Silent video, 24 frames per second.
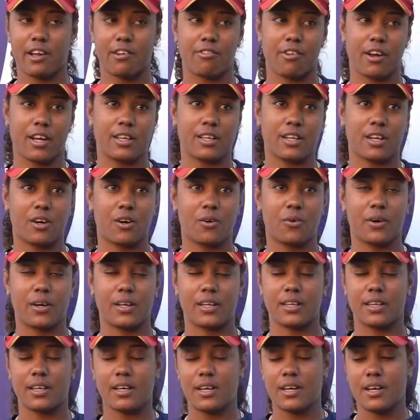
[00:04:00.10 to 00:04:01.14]
in right now
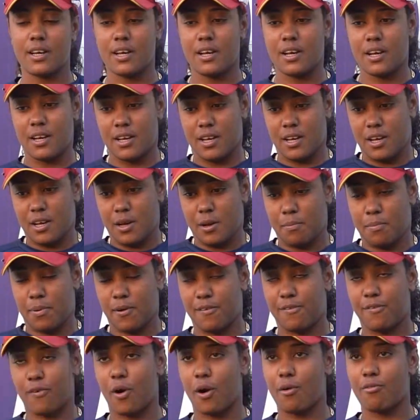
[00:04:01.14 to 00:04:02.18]
and
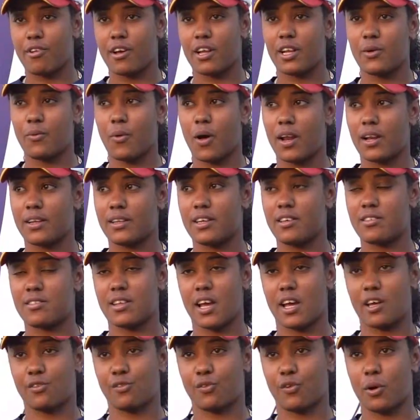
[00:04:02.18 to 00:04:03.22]
perform really well in these
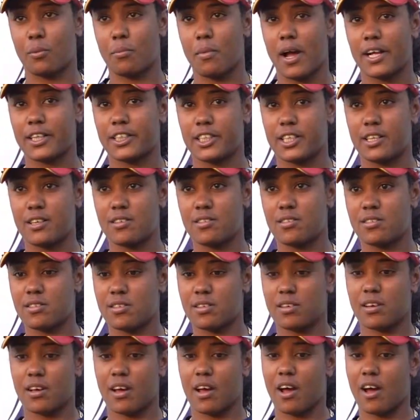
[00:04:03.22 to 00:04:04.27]
next 4
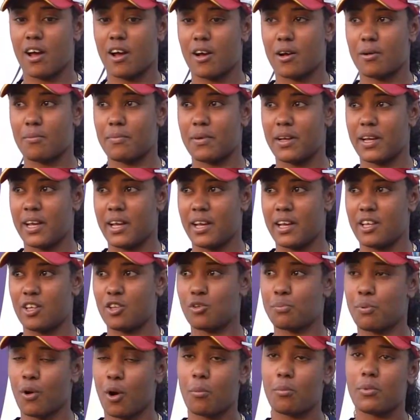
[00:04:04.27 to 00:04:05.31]
matches. It
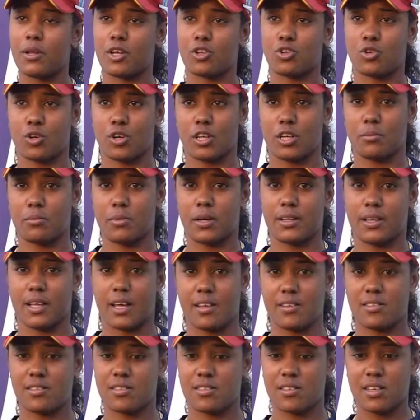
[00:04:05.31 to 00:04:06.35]
is probably a tournament
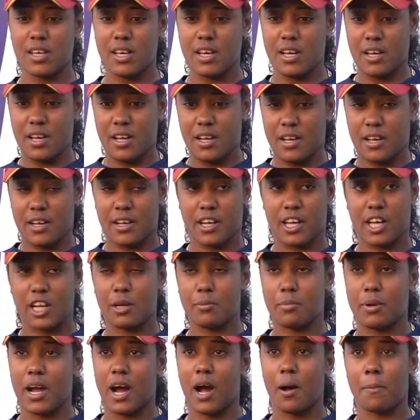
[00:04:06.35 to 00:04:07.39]
that's going
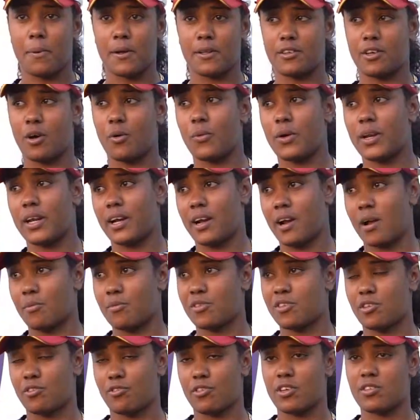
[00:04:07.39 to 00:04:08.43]
to be up and down when it
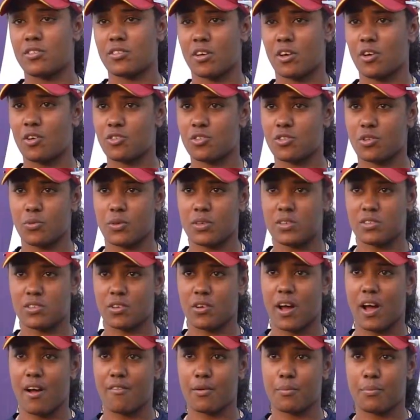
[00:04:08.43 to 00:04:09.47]
comes to results, so we
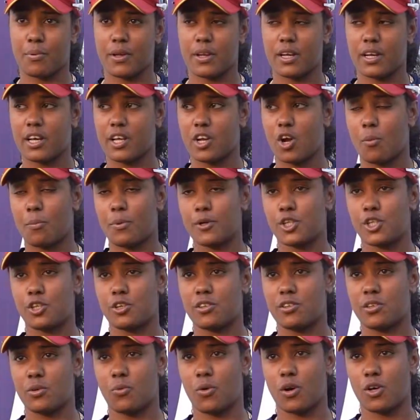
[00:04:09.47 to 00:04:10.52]
still have a pretty good
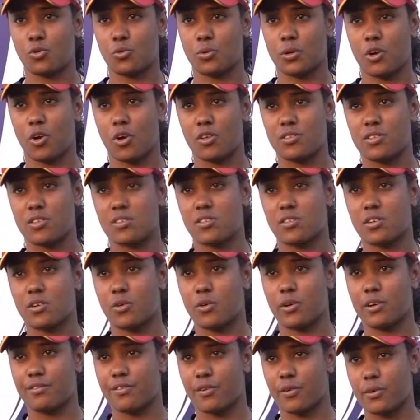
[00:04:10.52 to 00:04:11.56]
opportunity once we're consistent
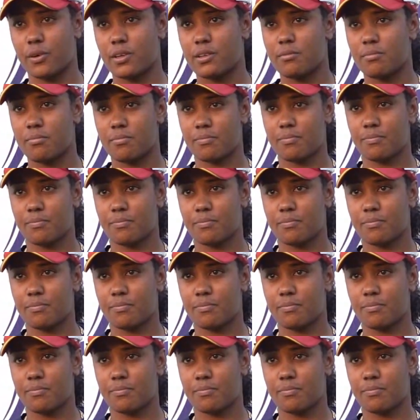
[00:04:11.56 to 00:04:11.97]
going forward.